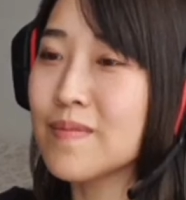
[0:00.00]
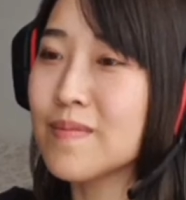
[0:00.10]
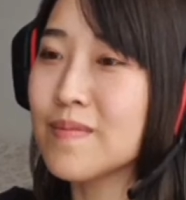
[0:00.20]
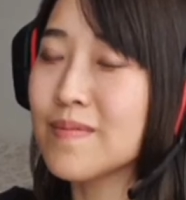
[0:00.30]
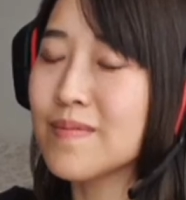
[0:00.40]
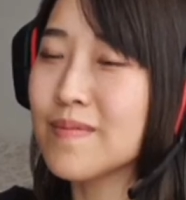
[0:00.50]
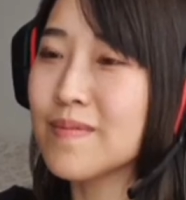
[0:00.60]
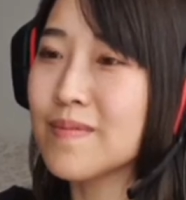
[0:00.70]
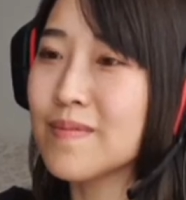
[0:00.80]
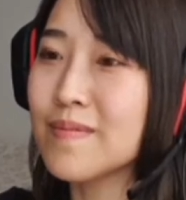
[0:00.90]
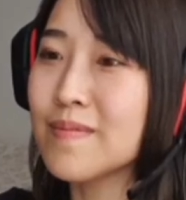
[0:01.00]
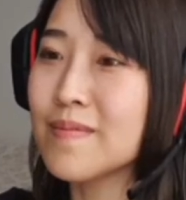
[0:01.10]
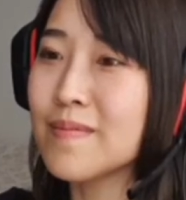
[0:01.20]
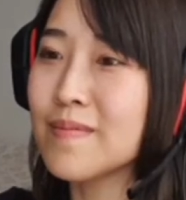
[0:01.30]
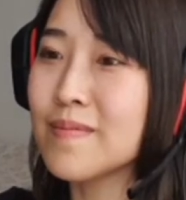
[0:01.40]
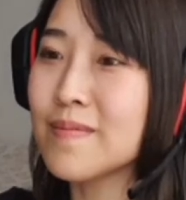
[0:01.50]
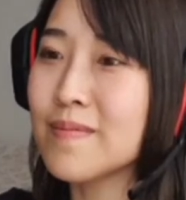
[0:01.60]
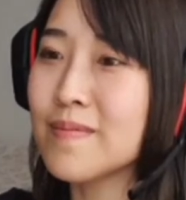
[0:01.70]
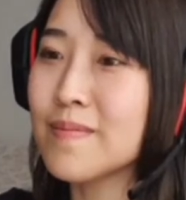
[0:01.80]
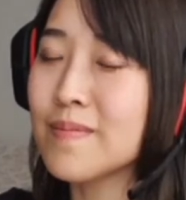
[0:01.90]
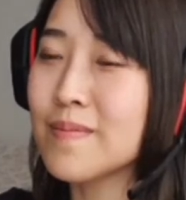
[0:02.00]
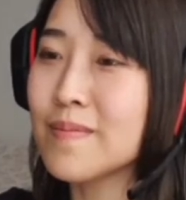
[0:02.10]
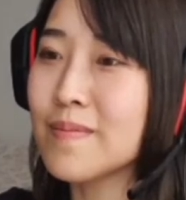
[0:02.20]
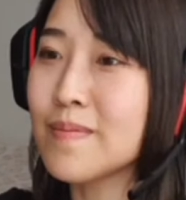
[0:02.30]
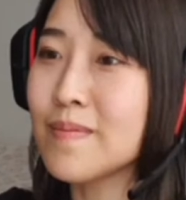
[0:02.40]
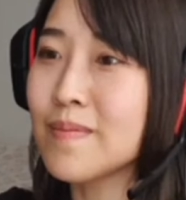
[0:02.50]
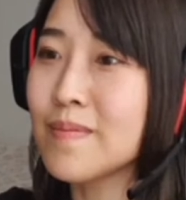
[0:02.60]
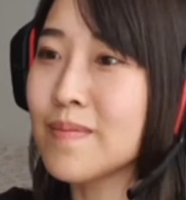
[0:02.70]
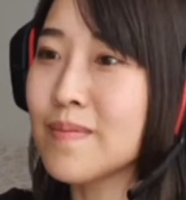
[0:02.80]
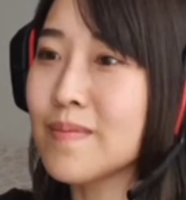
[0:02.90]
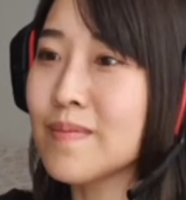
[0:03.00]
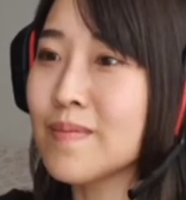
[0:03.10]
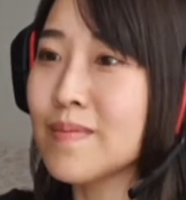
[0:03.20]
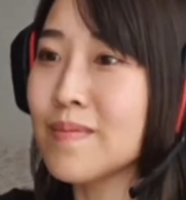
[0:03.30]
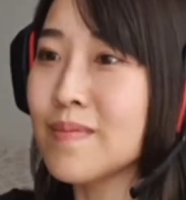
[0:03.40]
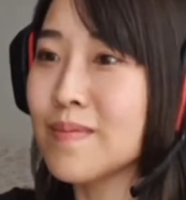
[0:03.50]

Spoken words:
The person shown says nothing.